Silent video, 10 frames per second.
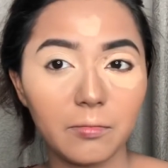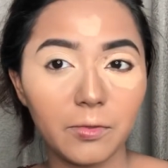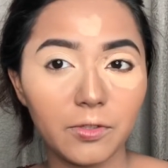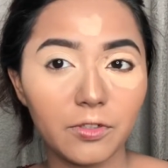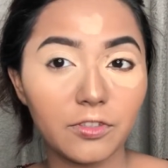
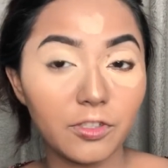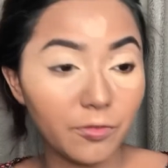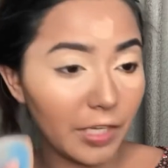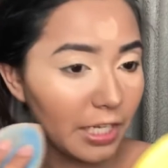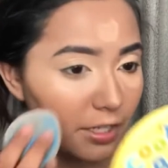more
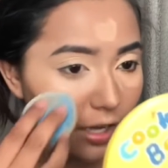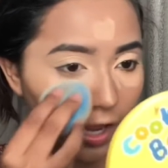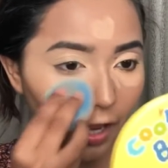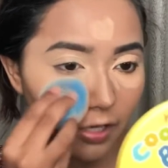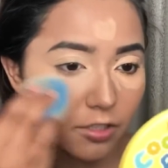dewy
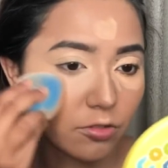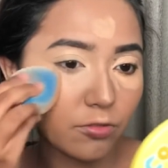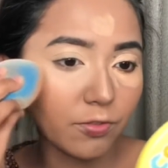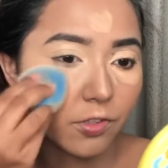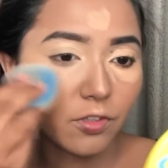and
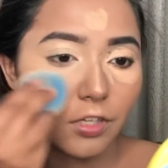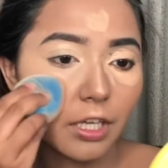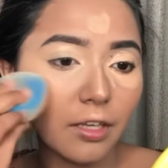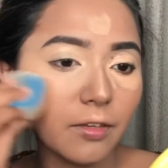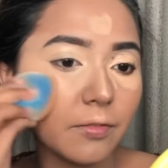youthful
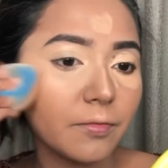looking.